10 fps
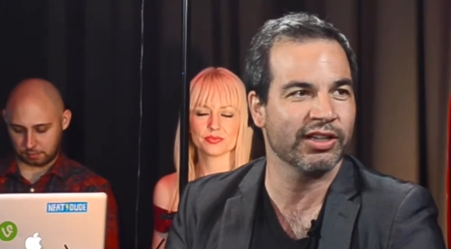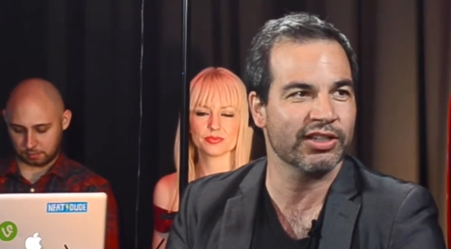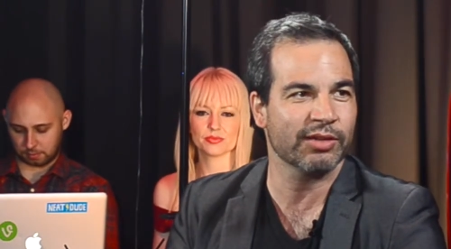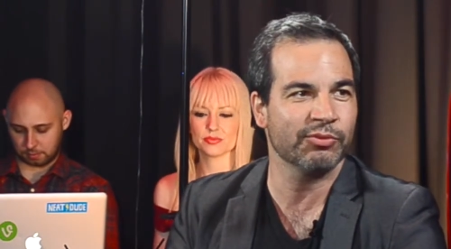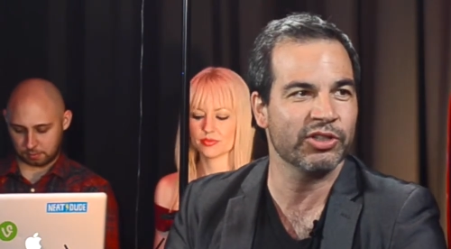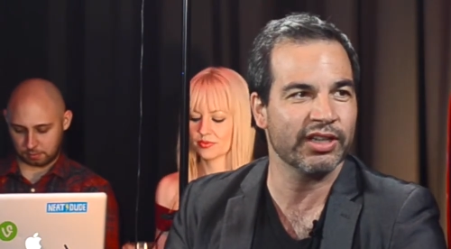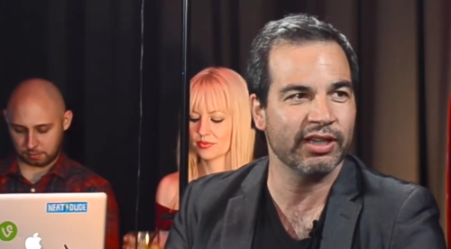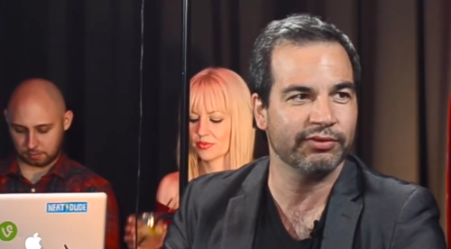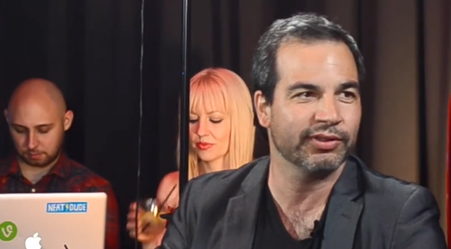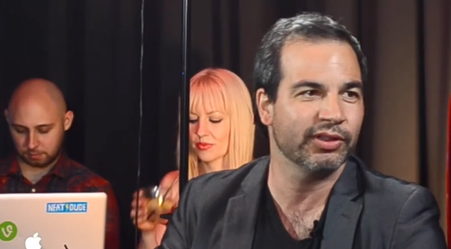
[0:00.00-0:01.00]
Speaker 1: on someone's
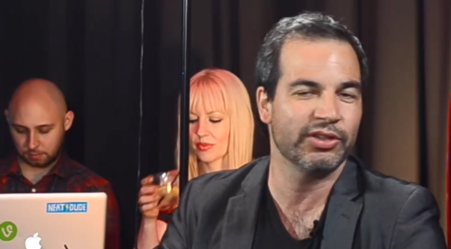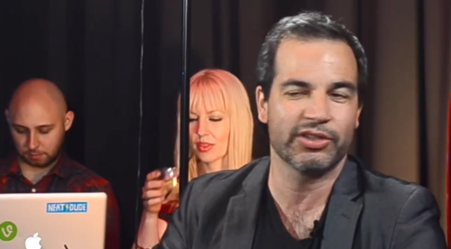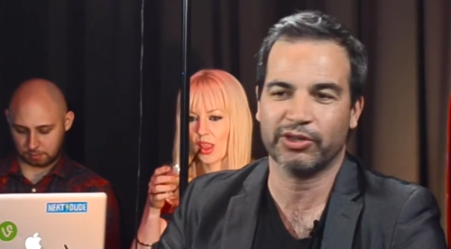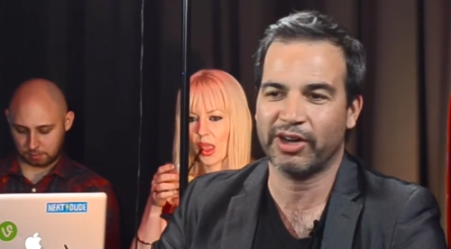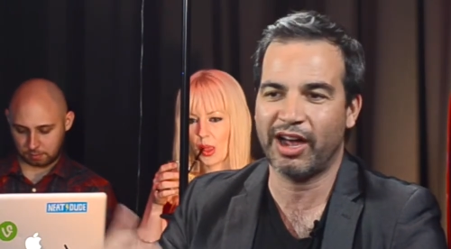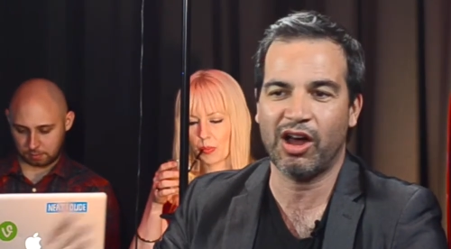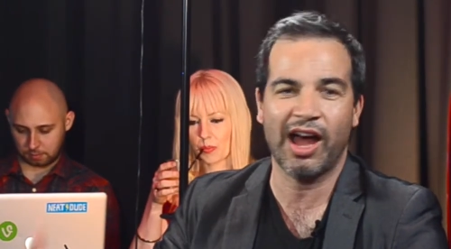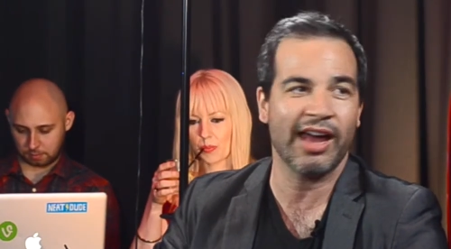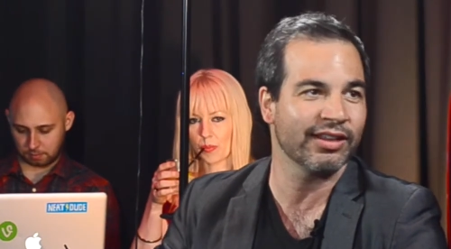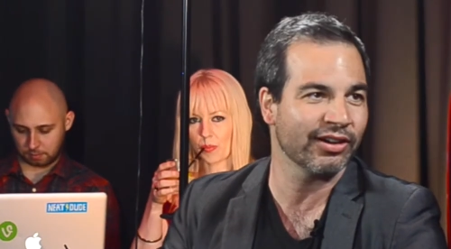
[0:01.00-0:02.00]
influence or how
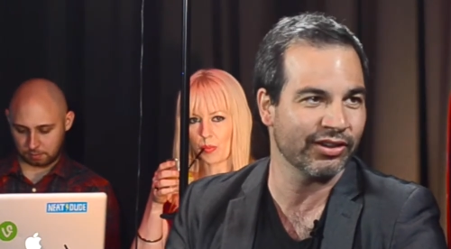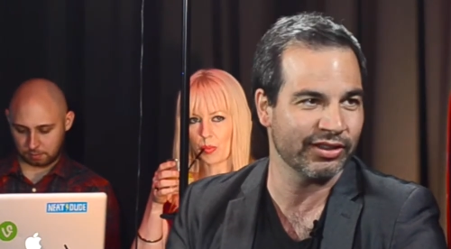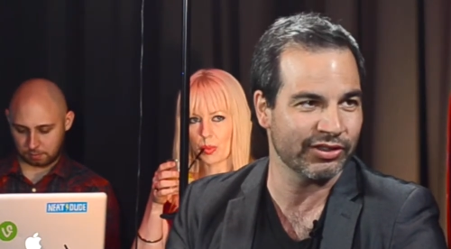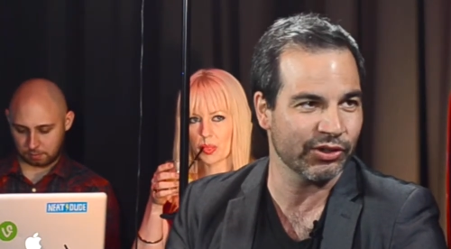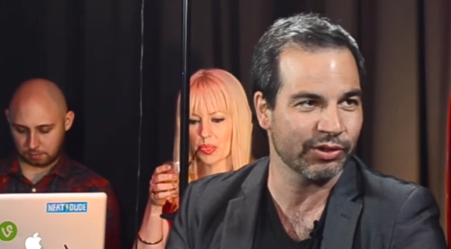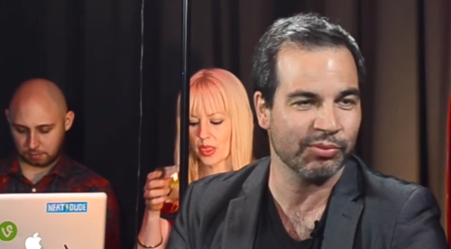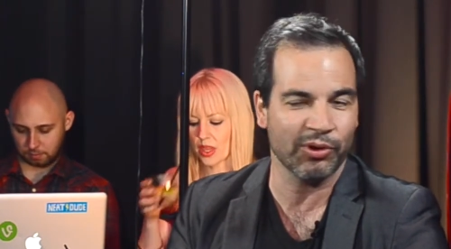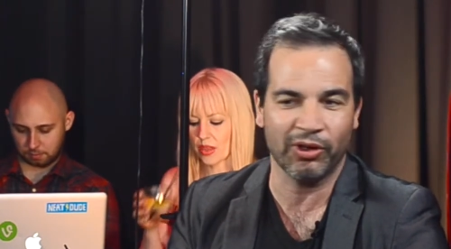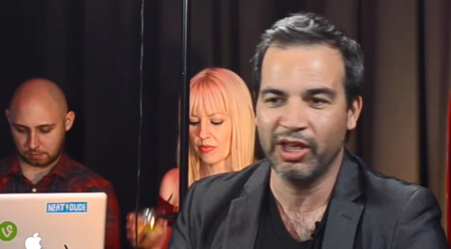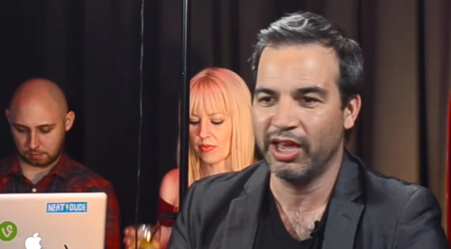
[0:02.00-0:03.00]
high they are on the totem
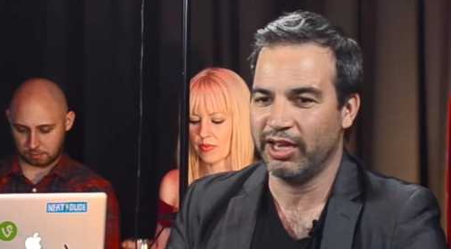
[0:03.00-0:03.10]
pole.